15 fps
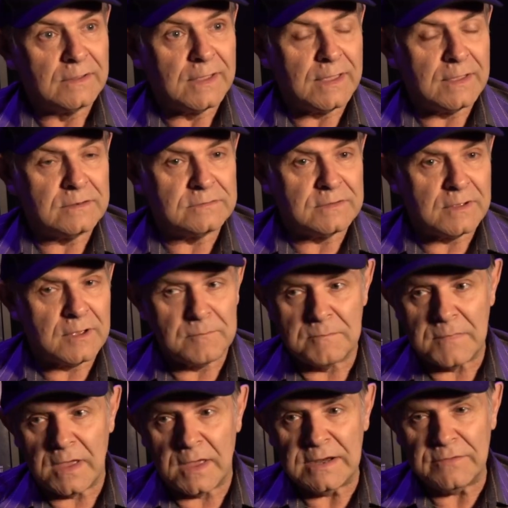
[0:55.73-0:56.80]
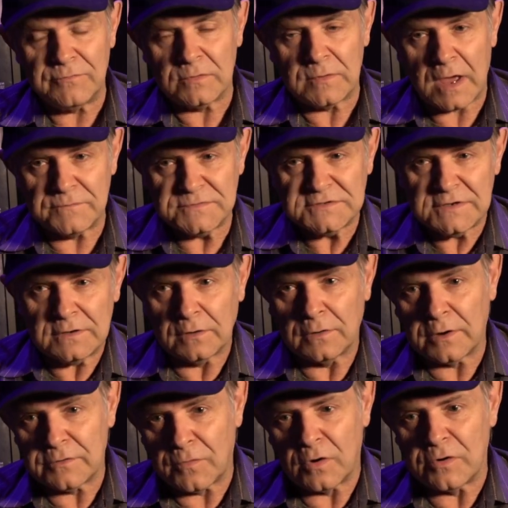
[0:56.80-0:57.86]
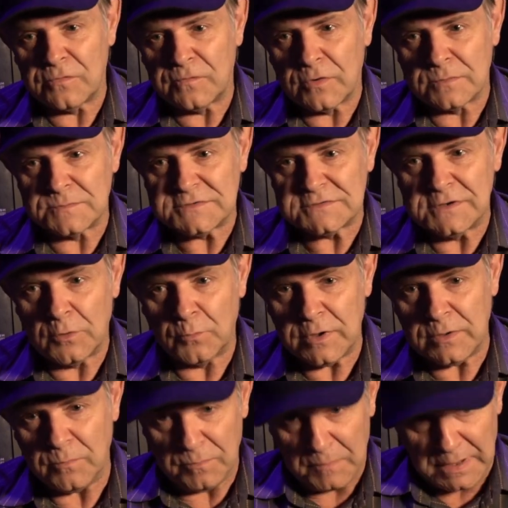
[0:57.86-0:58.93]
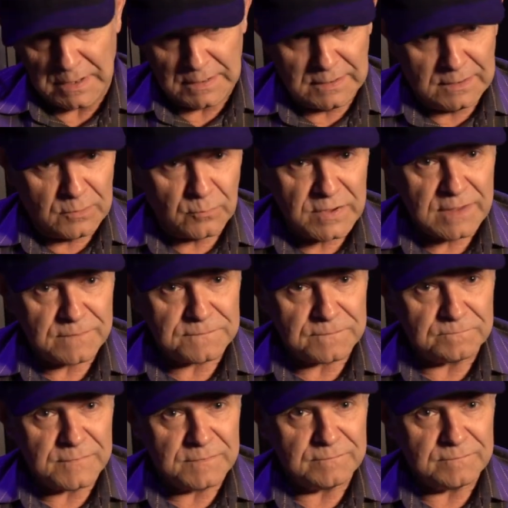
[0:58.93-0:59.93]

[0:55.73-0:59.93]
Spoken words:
And even I've seen a lot of horror films, we have